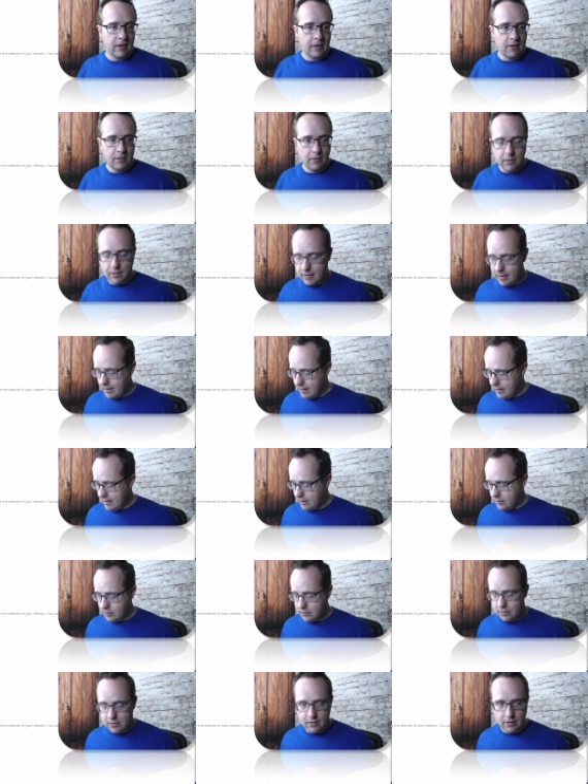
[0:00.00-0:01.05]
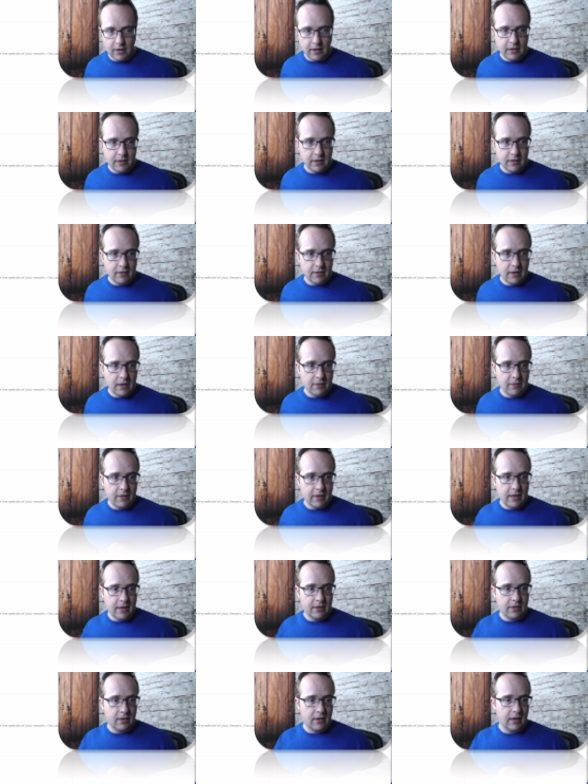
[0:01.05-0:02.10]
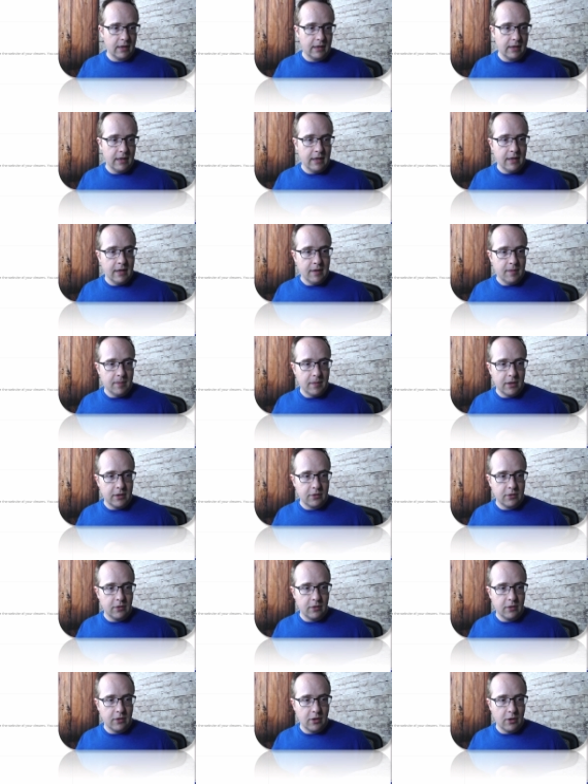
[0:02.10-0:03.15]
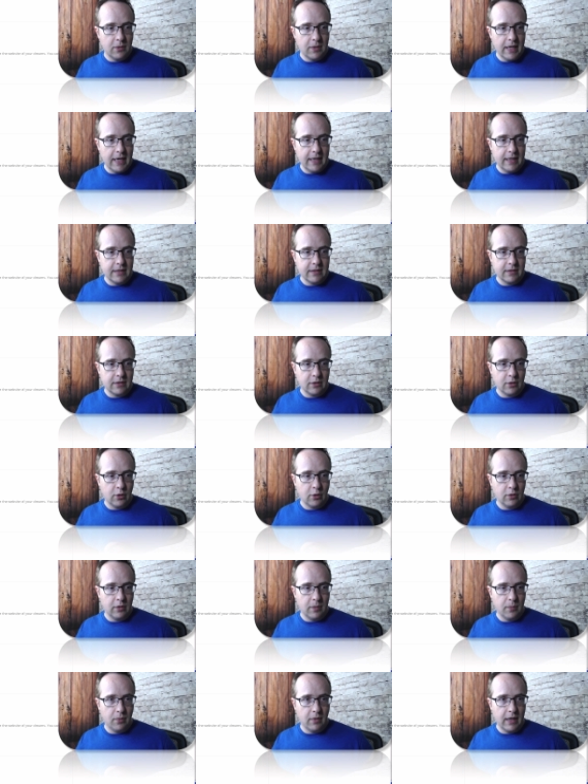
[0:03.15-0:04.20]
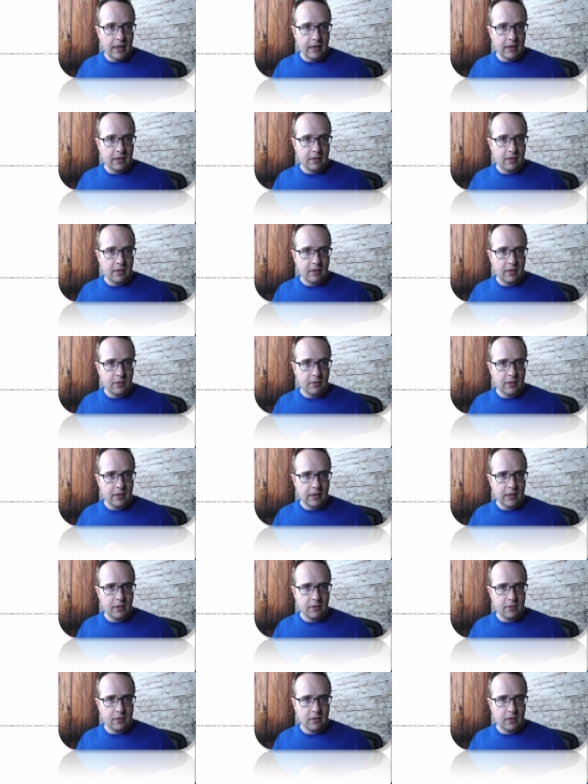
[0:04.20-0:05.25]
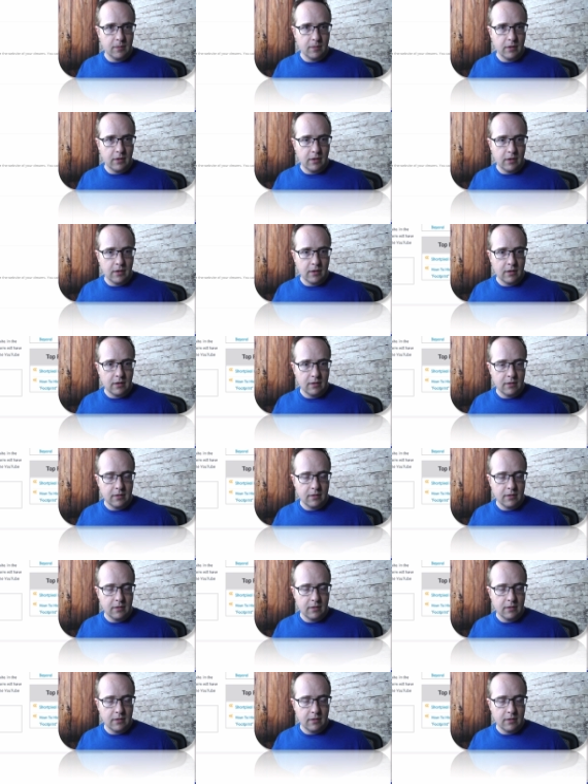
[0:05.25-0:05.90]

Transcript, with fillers: Oh, I had an extra dot there. Get rid of that dot. Make sure your code ends in a curly bracket. I don't think that was on the blog.